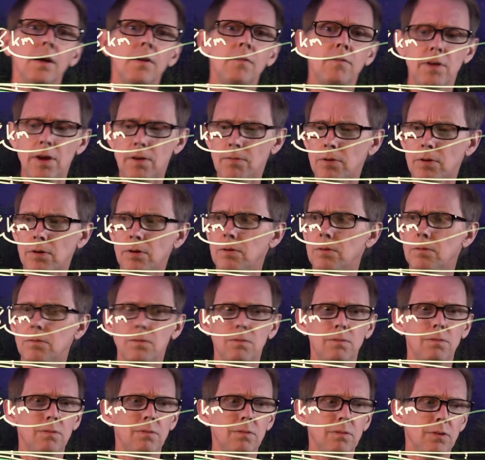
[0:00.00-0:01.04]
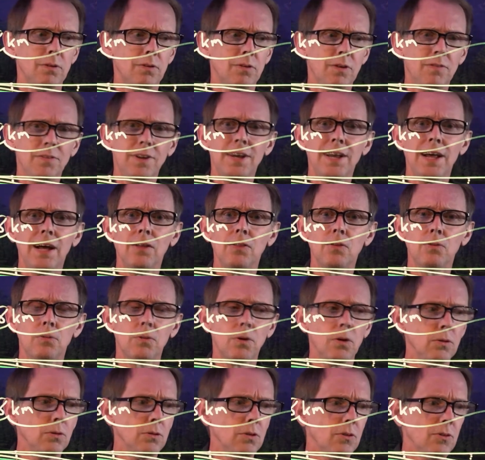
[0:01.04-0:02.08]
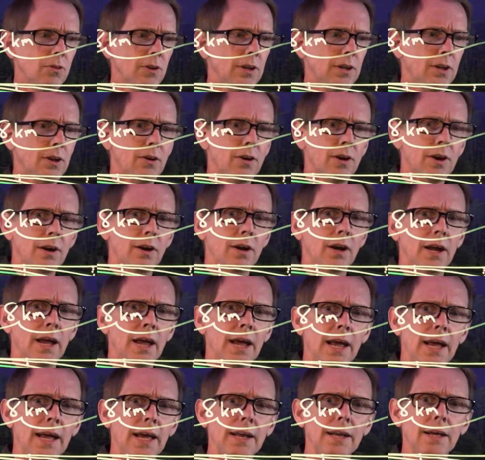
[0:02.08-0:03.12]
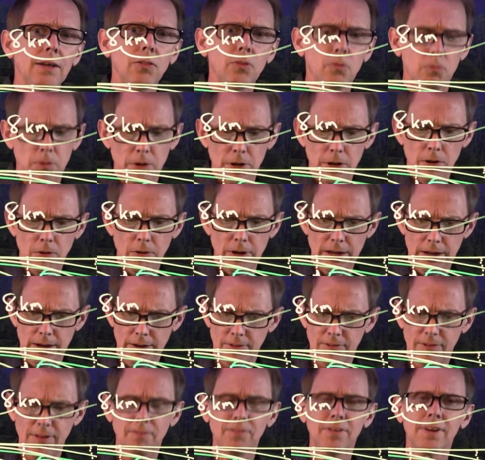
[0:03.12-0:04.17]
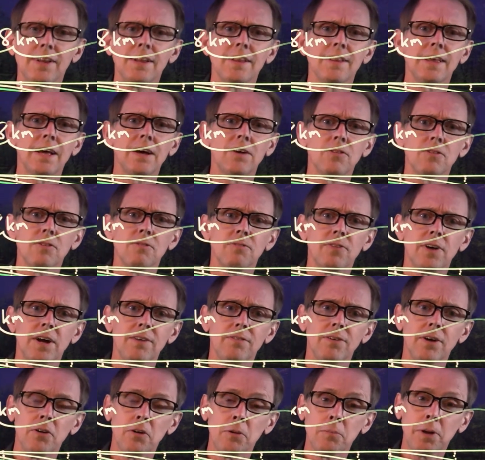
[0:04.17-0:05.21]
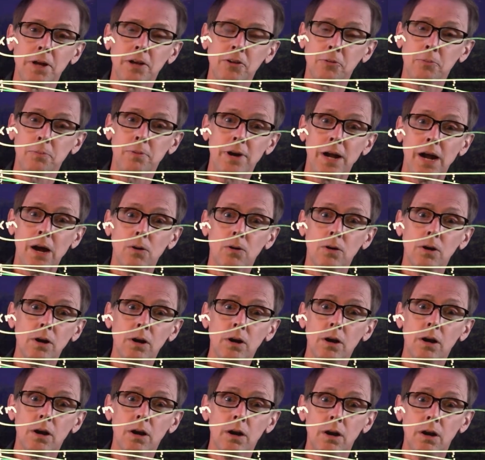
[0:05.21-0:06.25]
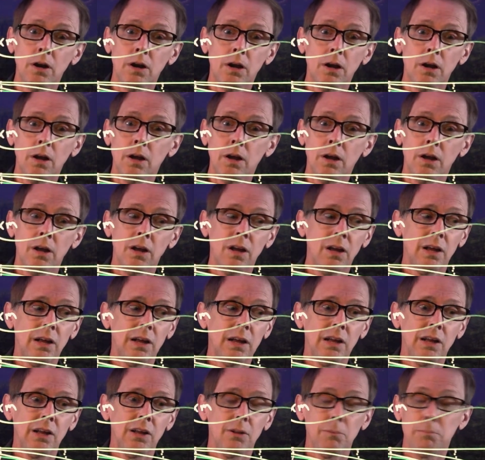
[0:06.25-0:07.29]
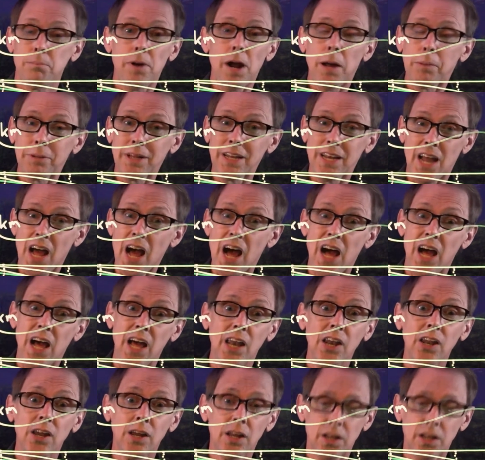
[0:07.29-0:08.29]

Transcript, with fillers: Have you ever driven down the road and stick your hand out the window at 17,500 miles per hour? Probably not.